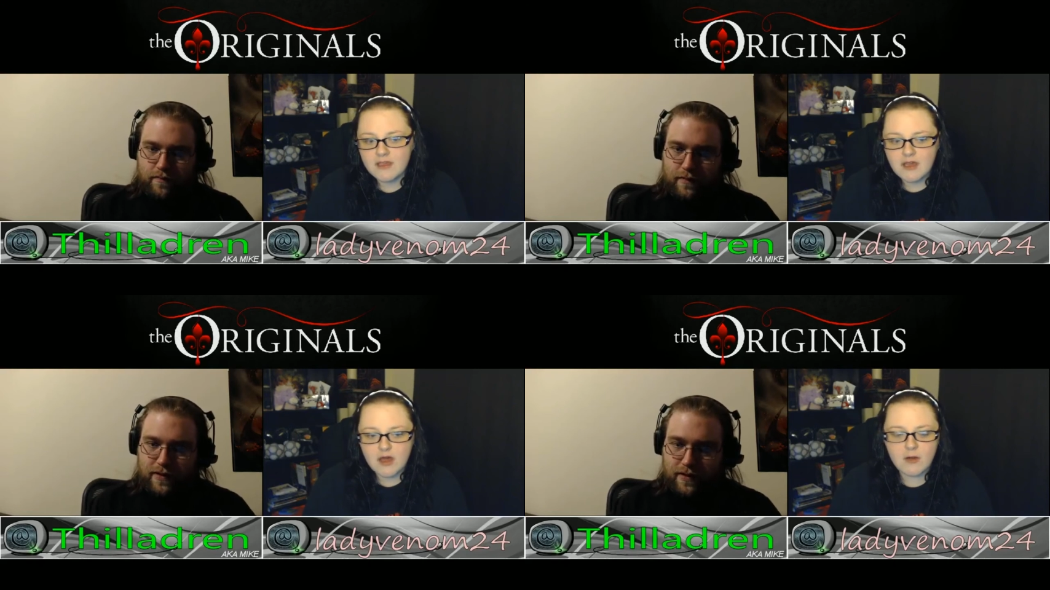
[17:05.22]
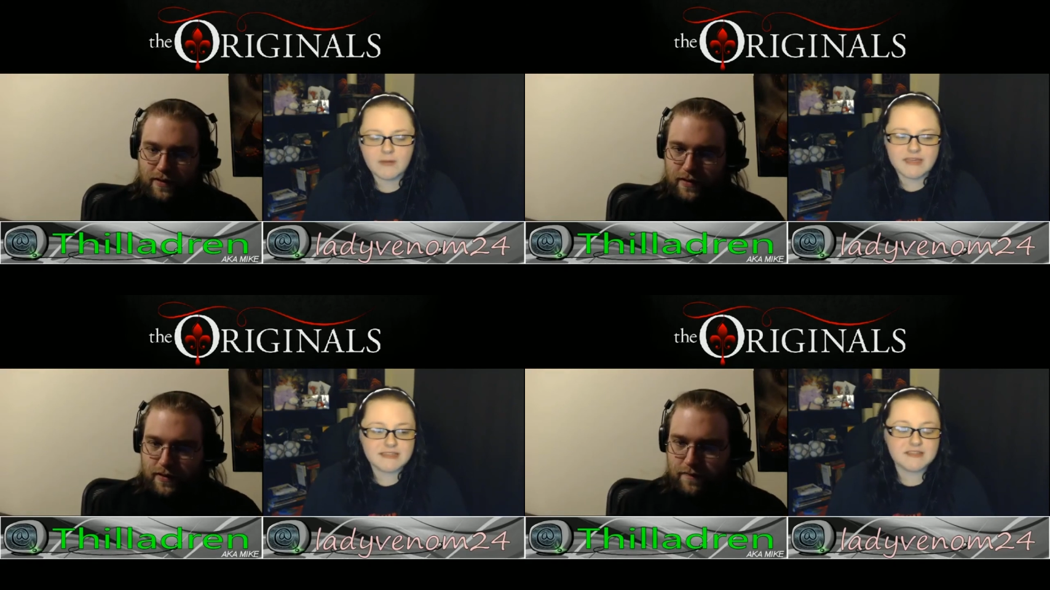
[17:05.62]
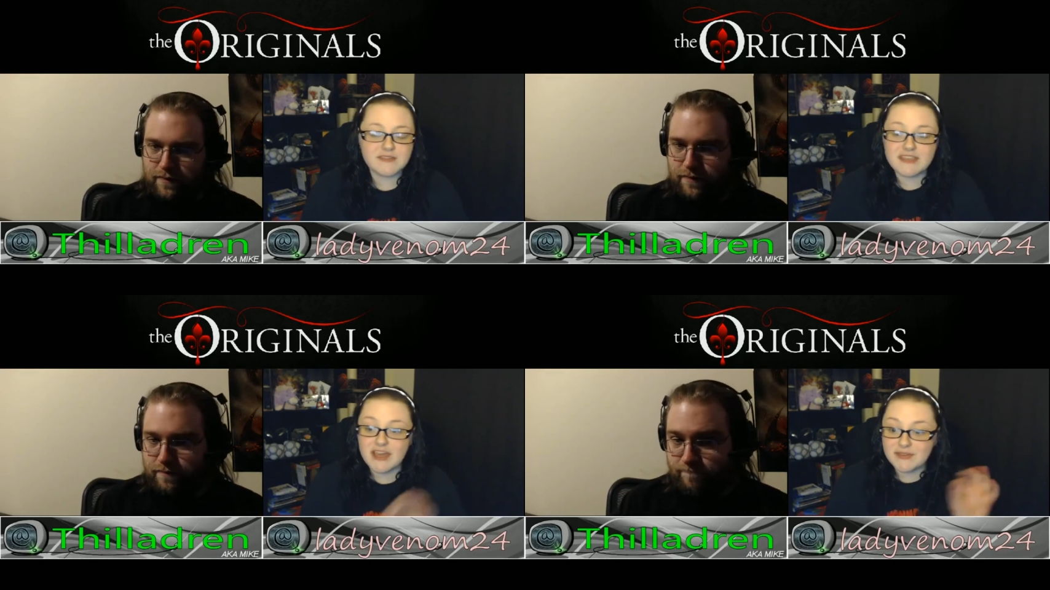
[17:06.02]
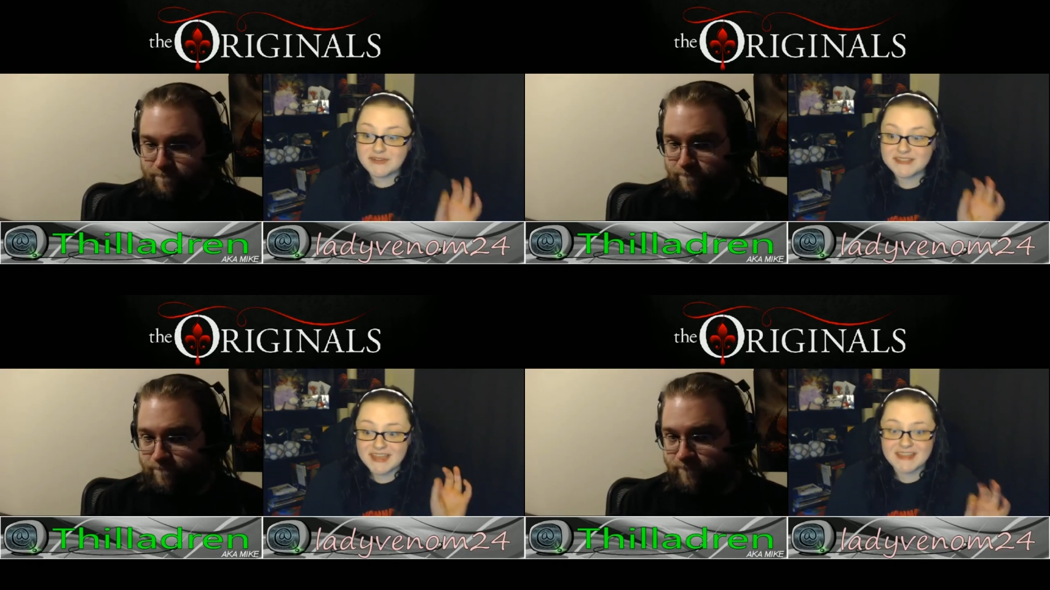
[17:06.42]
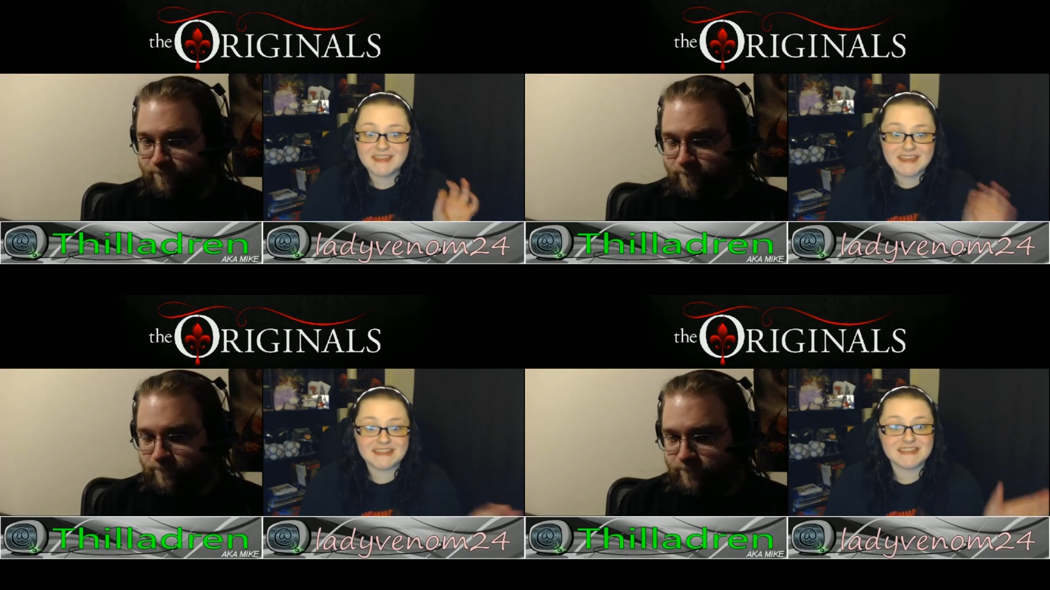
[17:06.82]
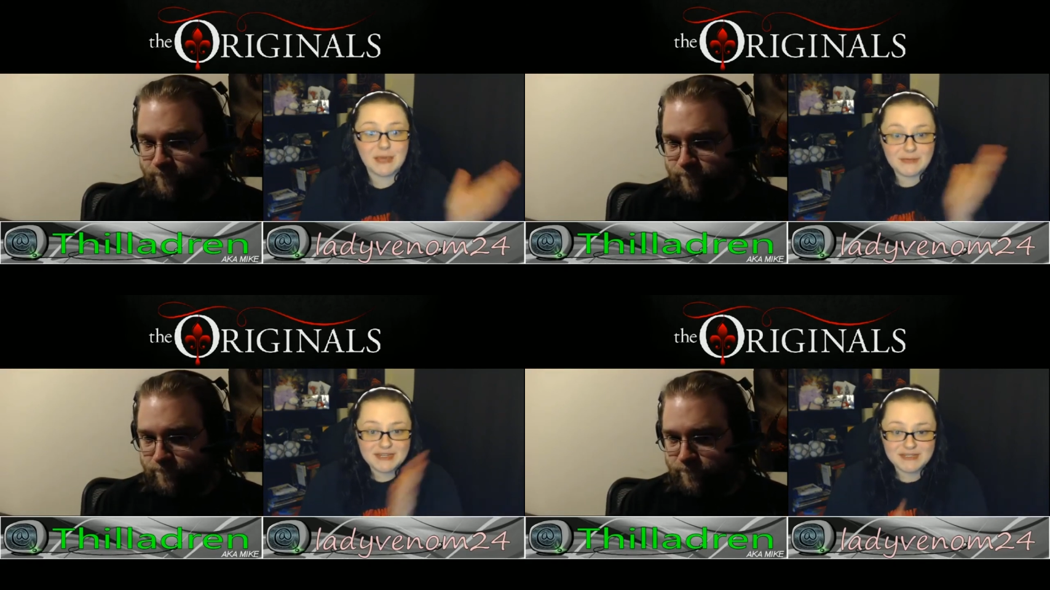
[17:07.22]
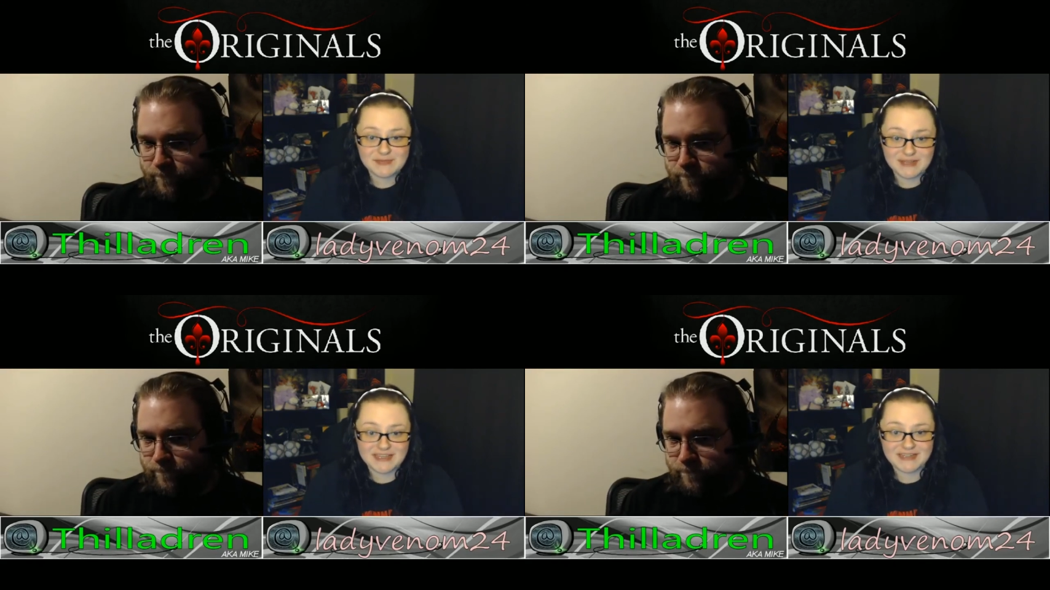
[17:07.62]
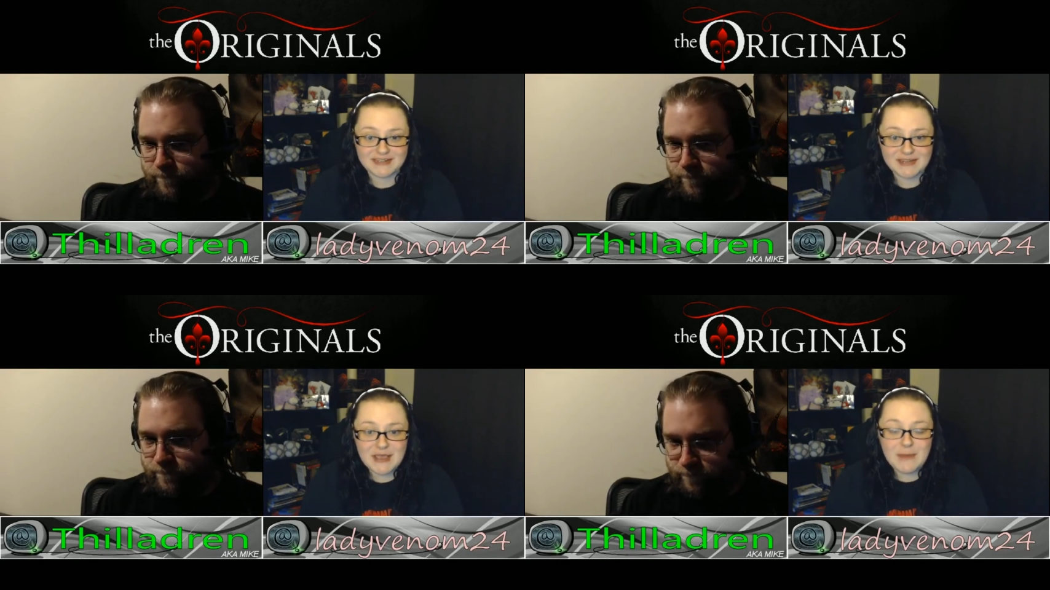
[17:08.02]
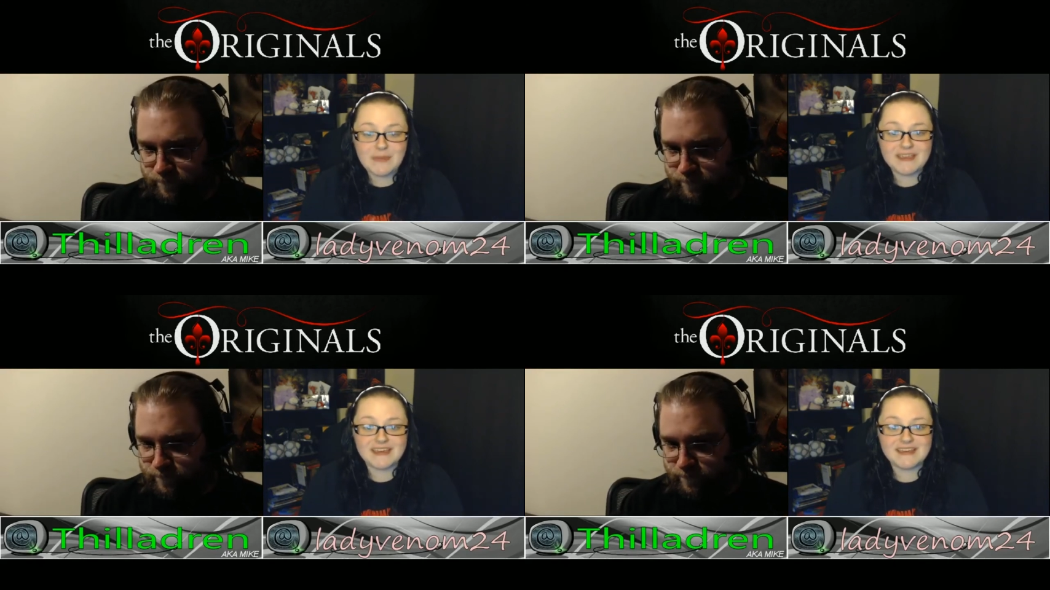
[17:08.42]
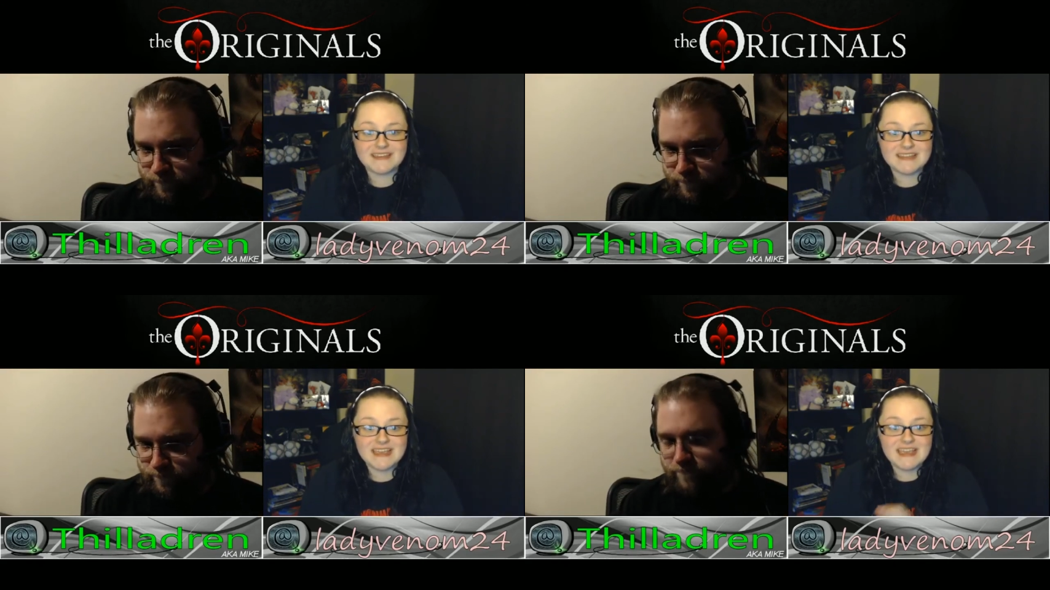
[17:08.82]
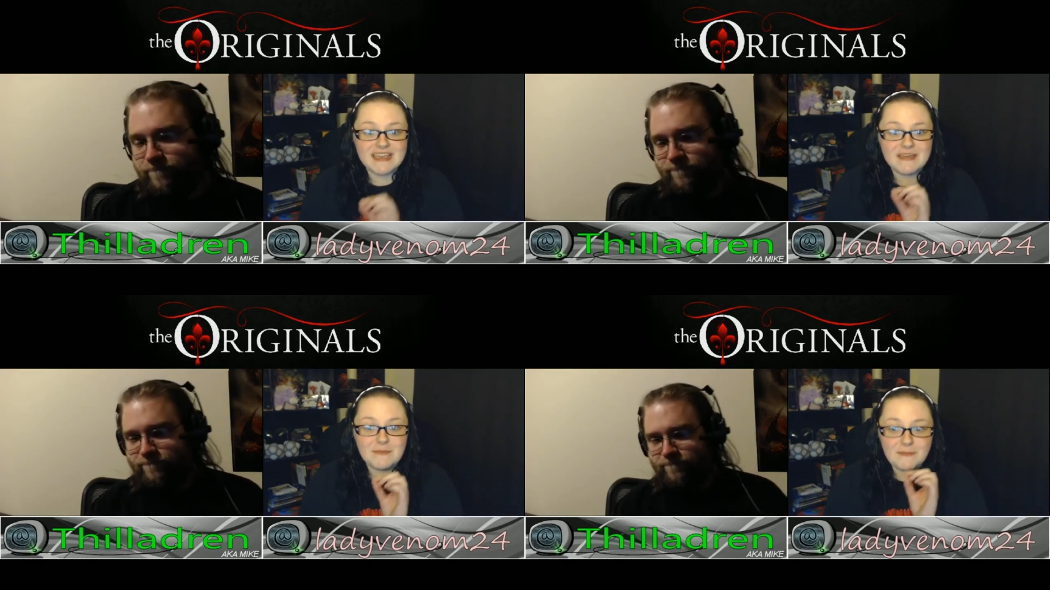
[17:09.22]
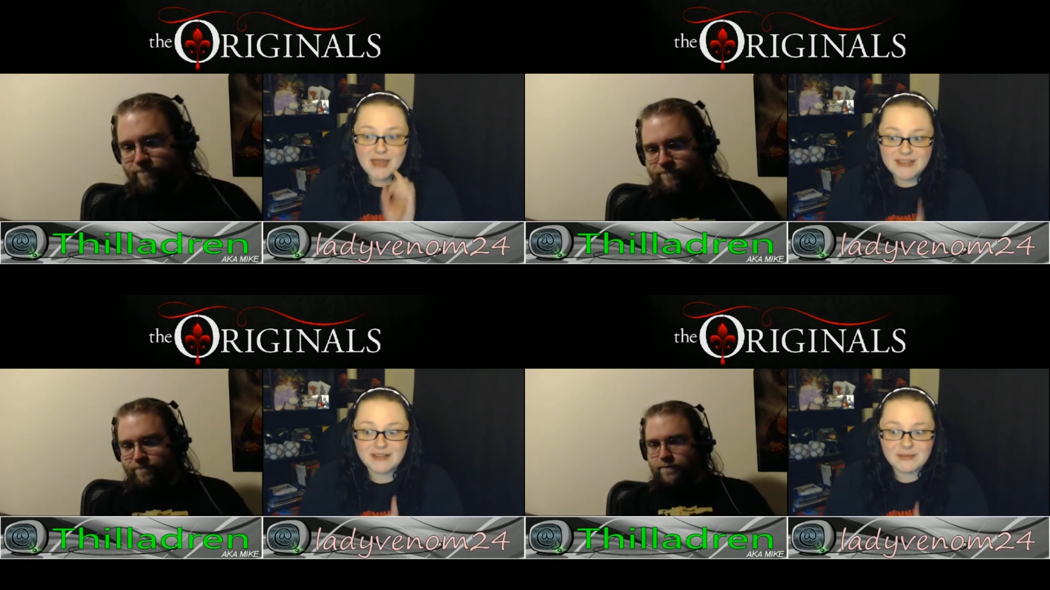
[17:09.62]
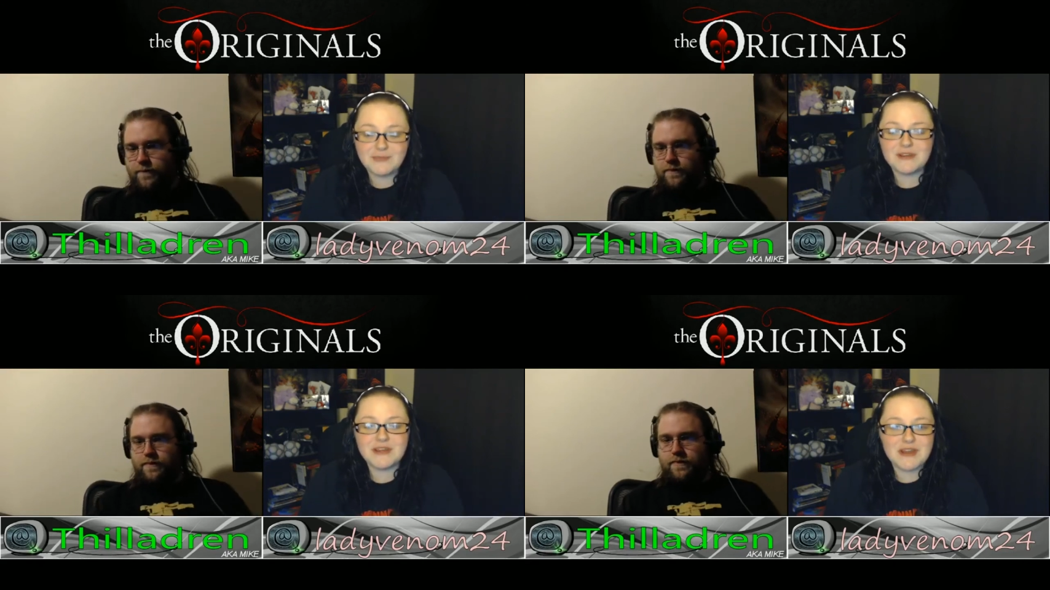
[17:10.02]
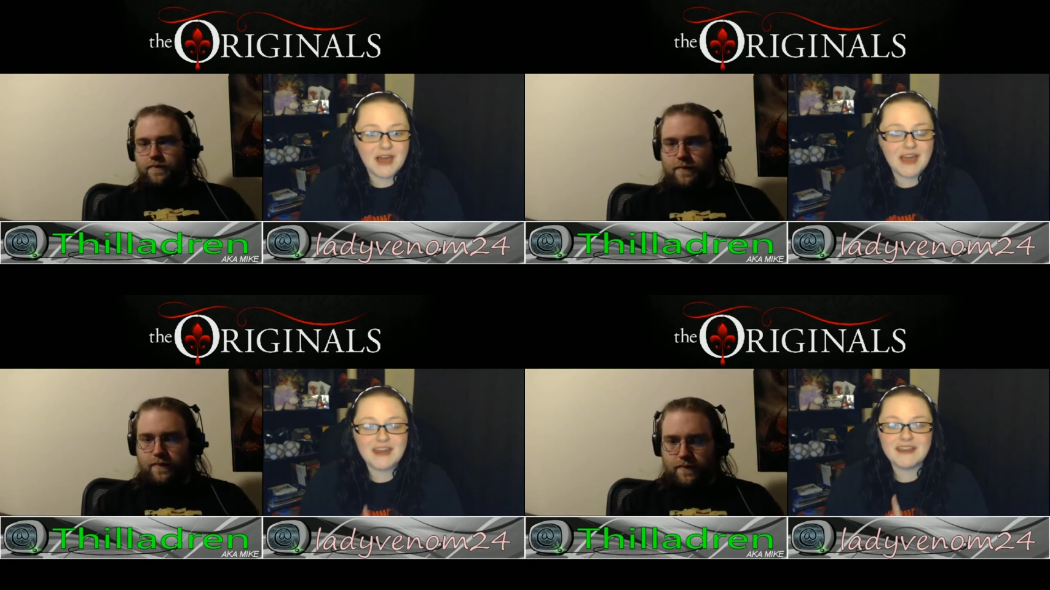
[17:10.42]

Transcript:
Speaker 1: Okay, so the other side thing is coming into play here mm-hmm. because mm-hmm. Mikael would not